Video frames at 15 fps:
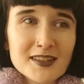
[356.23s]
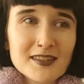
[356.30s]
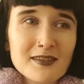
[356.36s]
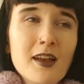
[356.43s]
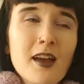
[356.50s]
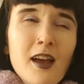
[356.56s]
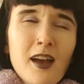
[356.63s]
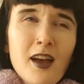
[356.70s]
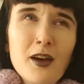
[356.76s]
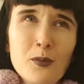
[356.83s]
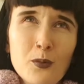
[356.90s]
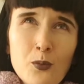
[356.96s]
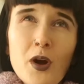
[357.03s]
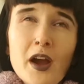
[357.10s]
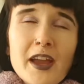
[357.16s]
Like it's
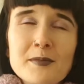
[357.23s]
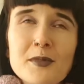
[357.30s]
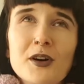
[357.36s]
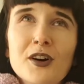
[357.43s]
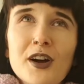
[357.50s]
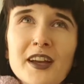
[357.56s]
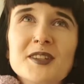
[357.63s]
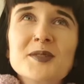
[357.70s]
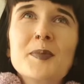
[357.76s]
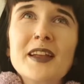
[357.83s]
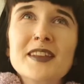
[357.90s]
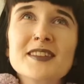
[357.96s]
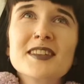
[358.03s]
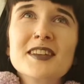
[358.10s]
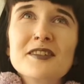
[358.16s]
way more
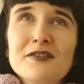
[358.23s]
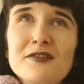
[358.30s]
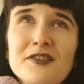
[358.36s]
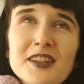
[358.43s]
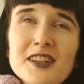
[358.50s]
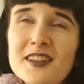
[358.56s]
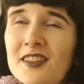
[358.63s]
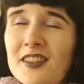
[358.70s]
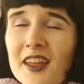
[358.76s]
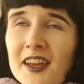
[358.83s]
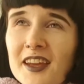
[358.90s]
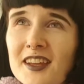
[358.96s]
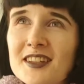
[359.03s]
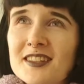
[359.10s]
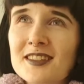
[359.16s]
expensive than you
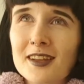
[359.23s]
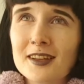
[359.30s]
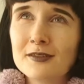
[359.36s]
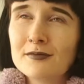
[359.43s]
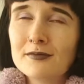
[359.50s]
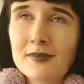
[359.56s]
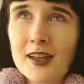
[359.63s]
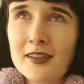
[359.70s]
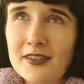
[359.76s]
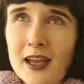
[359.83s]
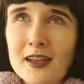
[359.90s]
think, and it's like